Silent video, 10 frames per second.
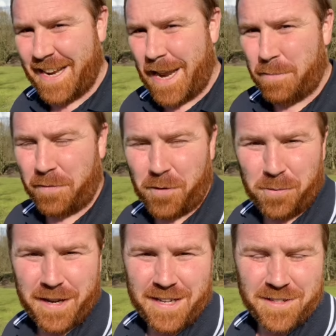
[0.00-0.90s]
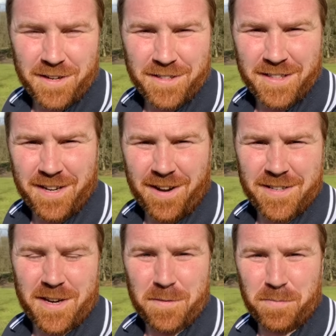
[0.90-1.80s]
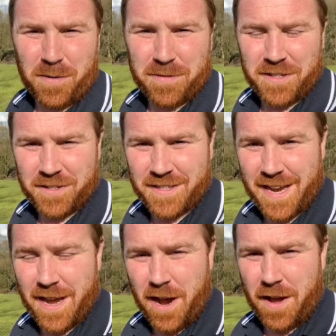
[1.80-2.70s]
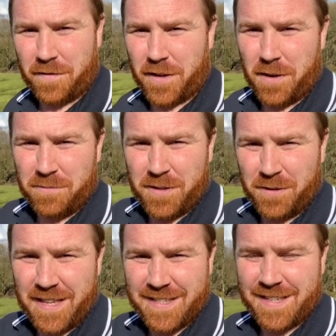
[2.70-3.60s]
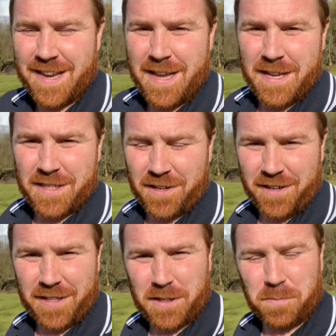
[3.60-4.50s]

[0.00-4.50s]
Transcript: Now before we get started guys, I'd probably just say I have come to this site